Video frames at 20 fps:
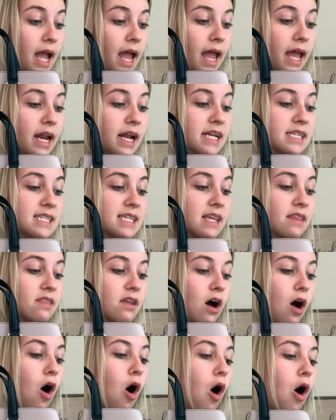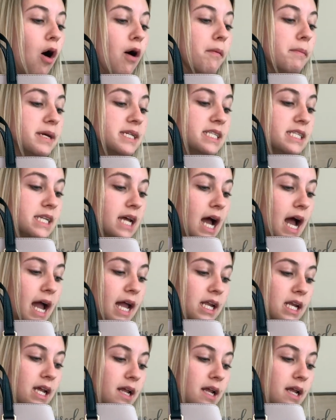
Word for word: And it's in the almondine